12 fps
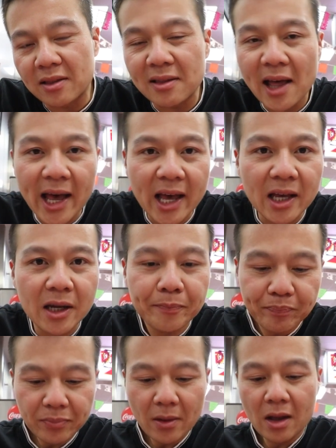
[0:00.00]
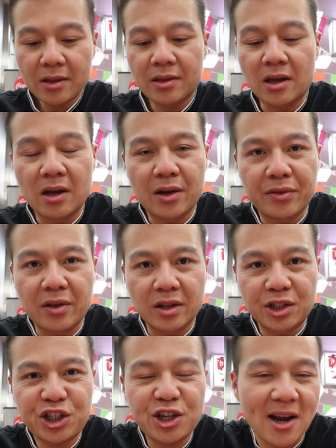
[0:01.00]
leg,
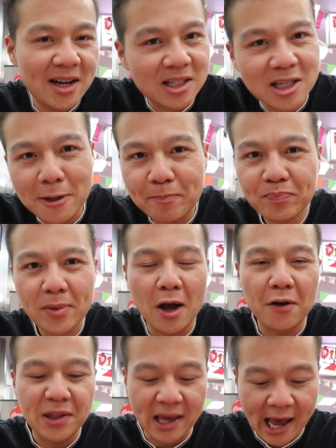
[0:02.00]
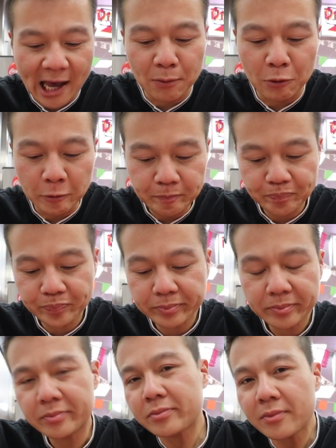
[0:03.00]
the chest of the animal,
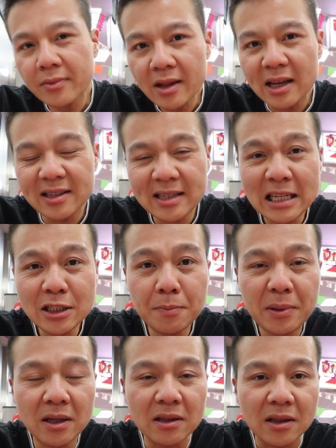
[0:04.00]
it tends to be a